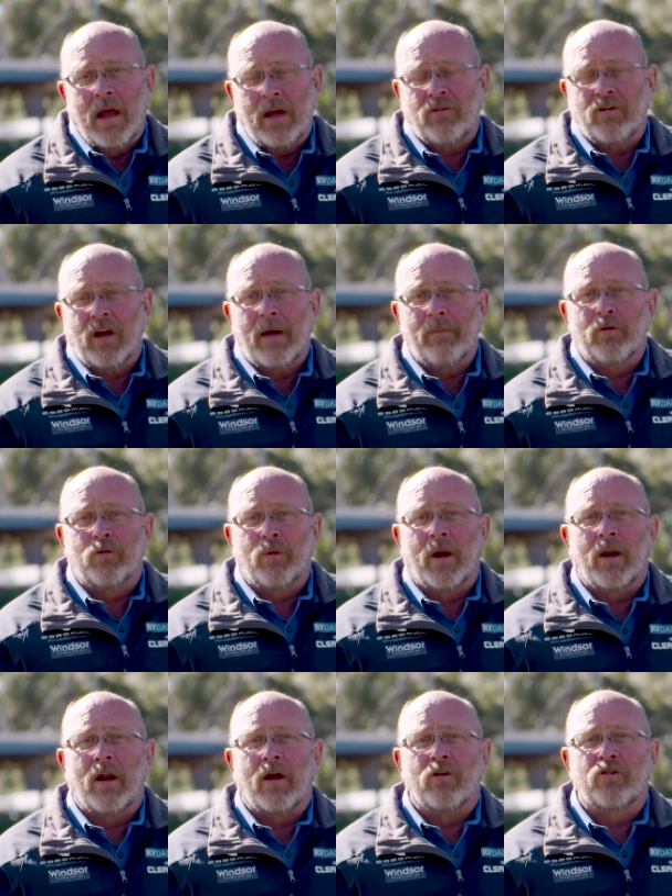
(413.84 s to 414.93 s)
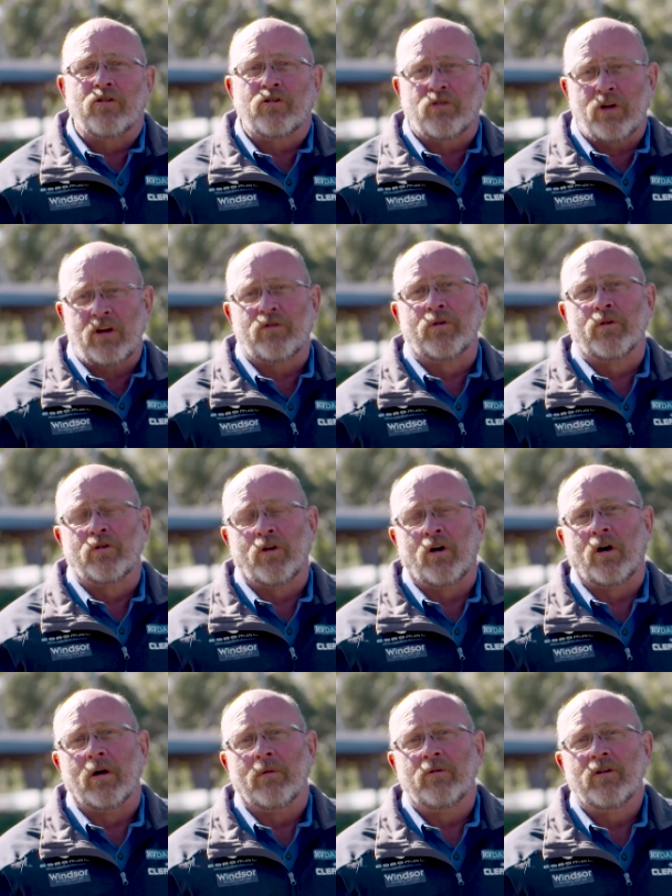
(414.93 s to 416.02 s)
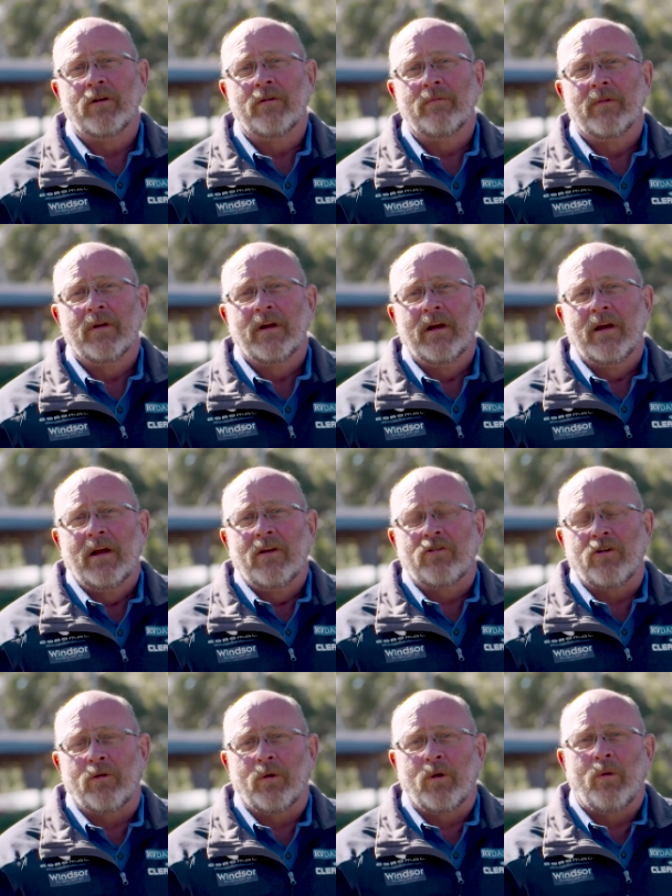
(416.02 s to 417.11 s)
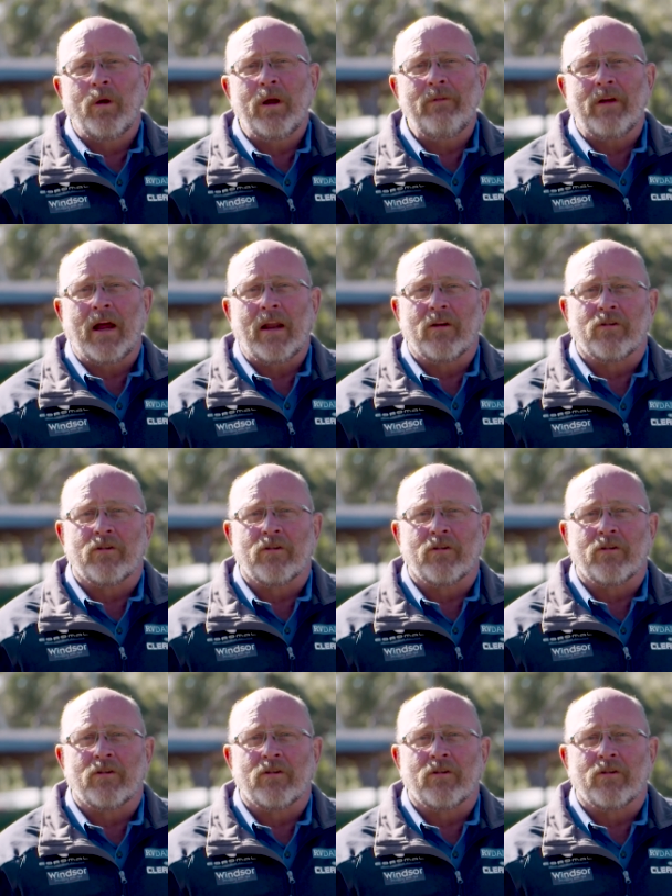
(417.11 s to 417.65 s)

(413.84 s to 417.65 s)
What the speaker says: hitching up is one of those stressful times. So to alleviate